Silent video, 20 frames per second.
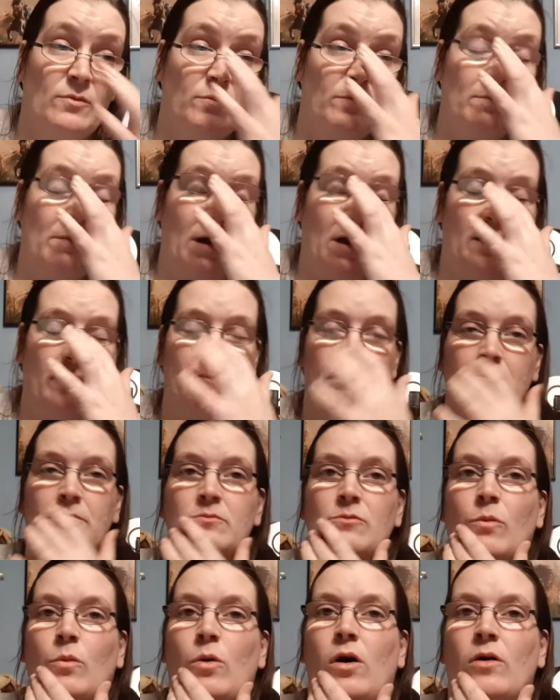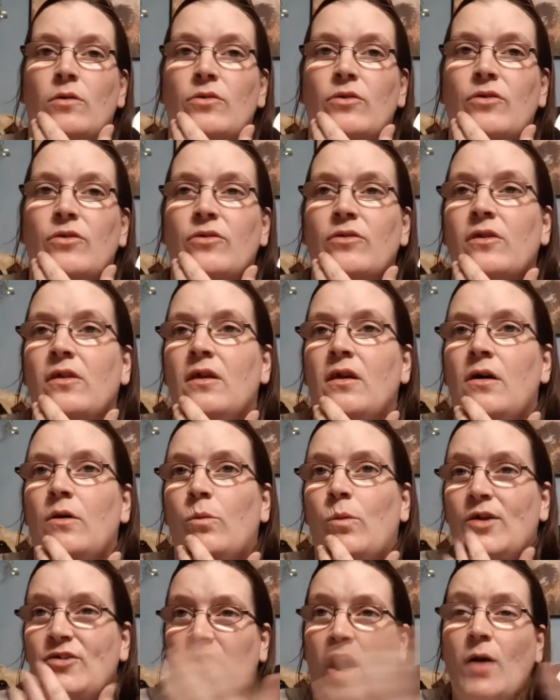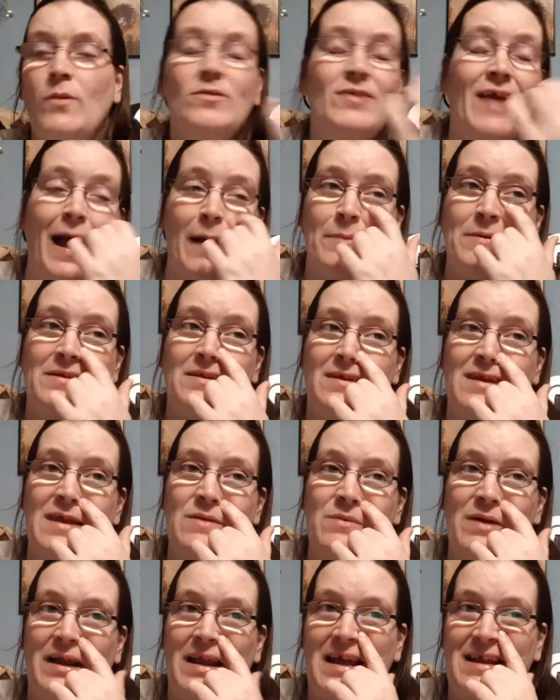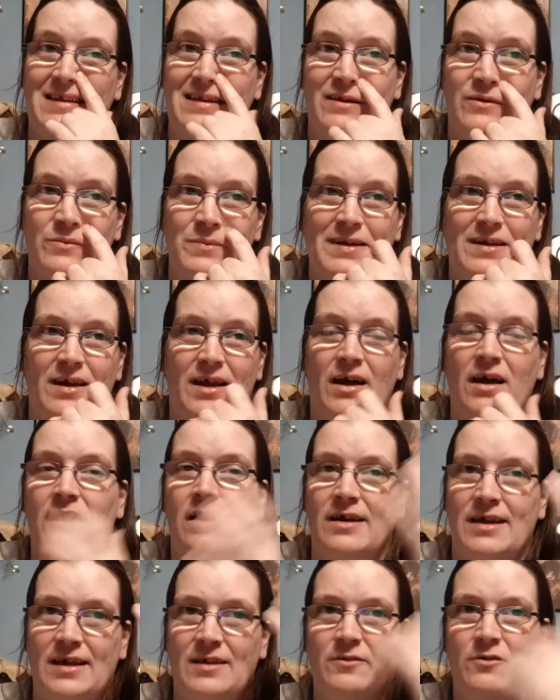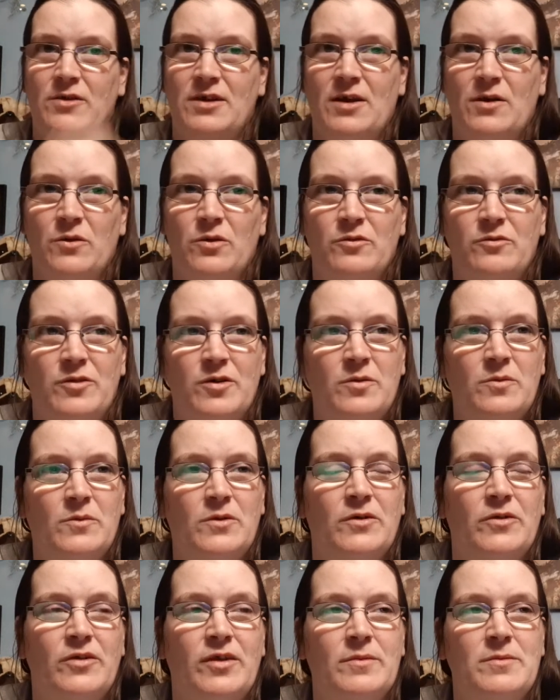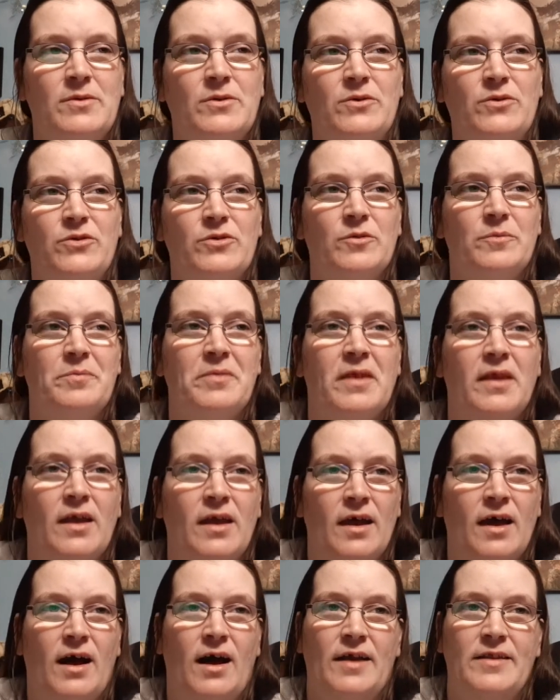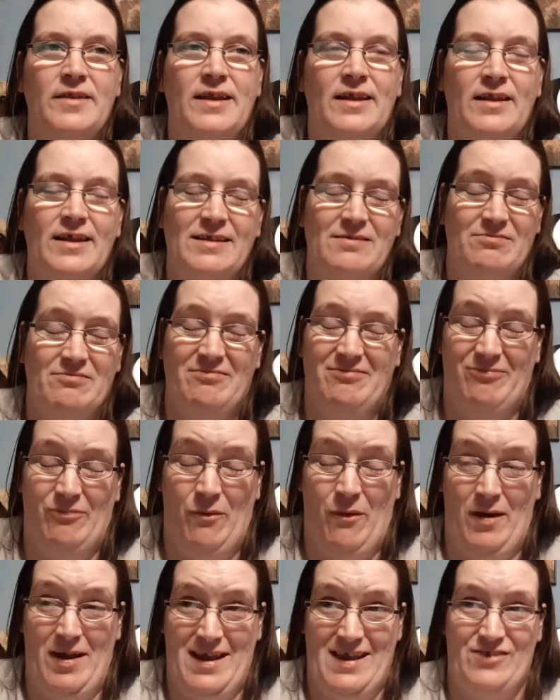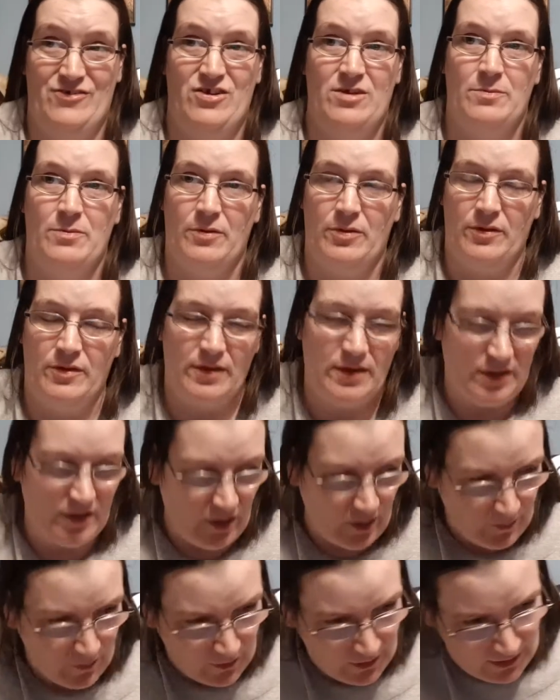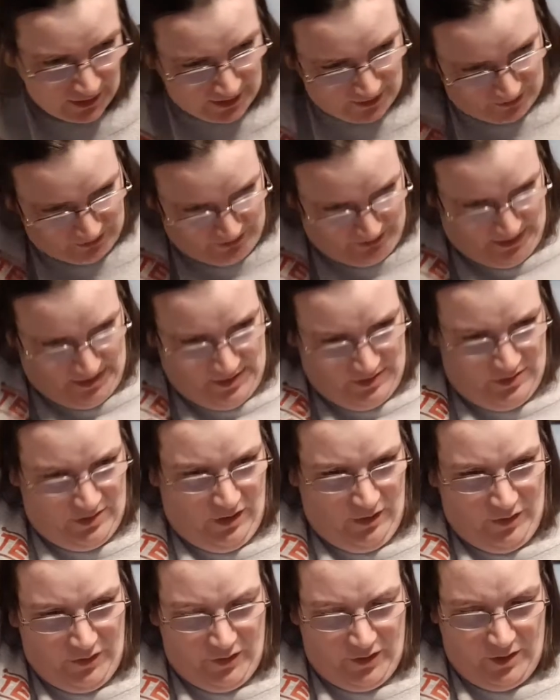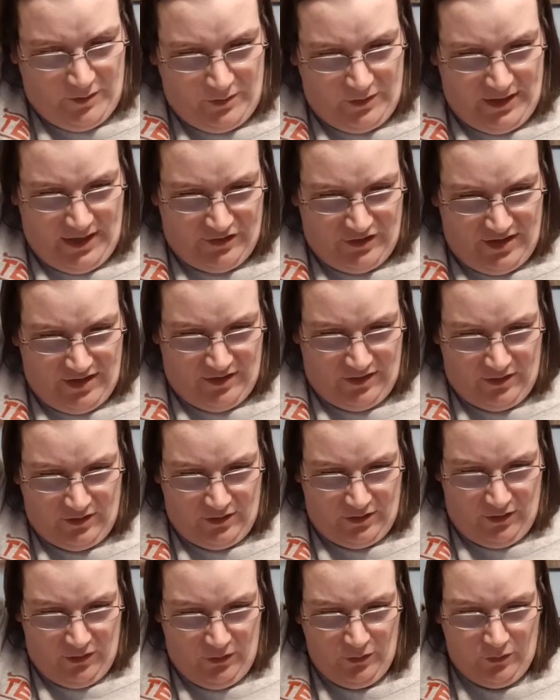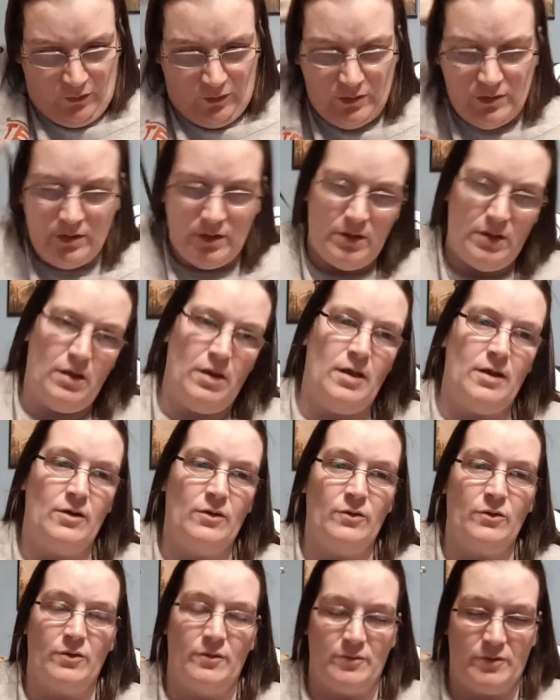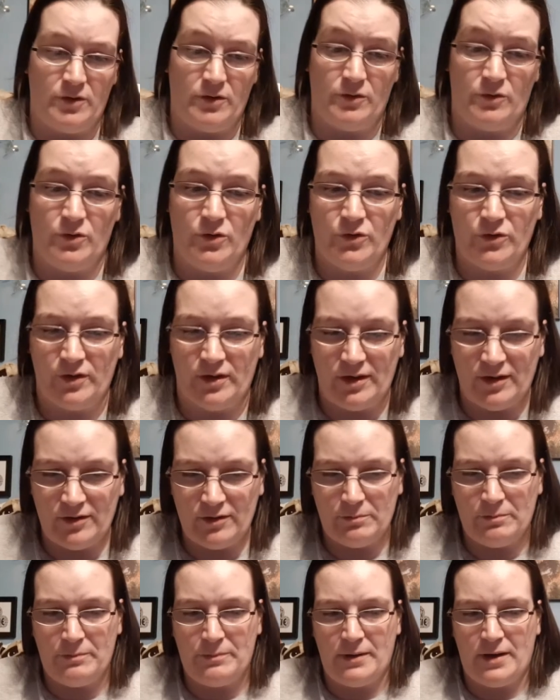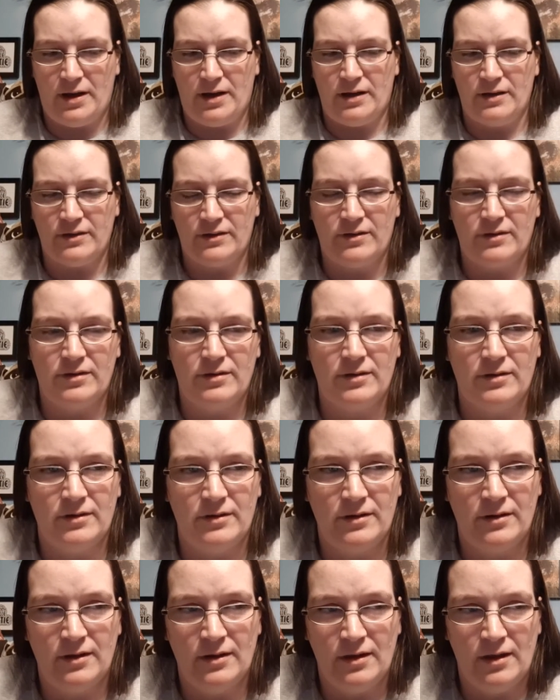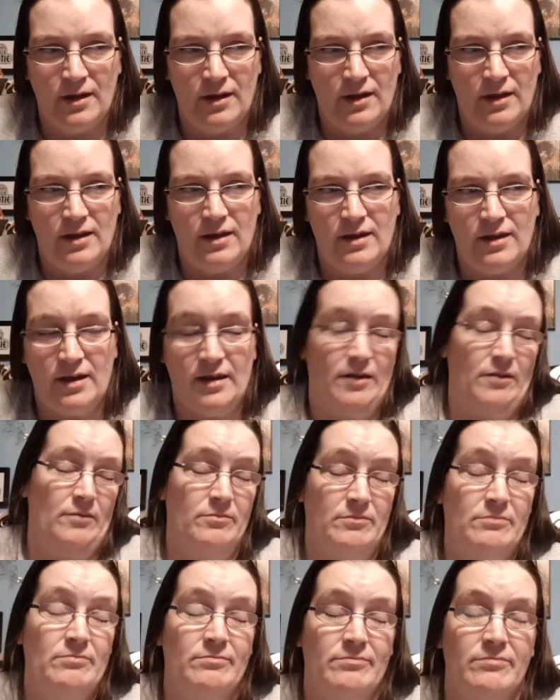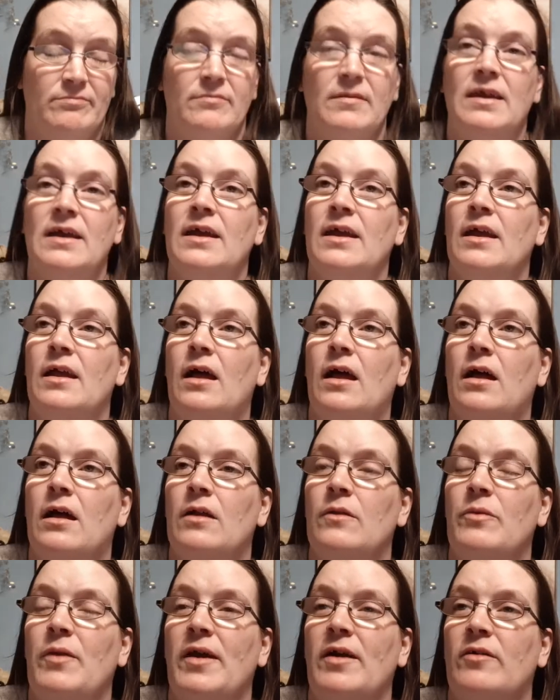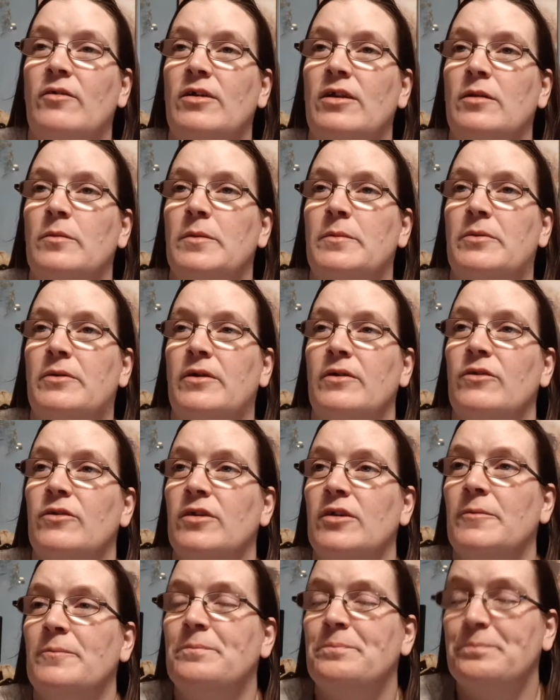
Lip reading: ones, which I was happy to keep collecting. I'd be like, oh, get all the film ones. That'd be awesome. And they're like way cheaper than the Noble Collection. Not that the Noble Collection isn't cool, because of course it is, but, you know, they are a little bit pricier.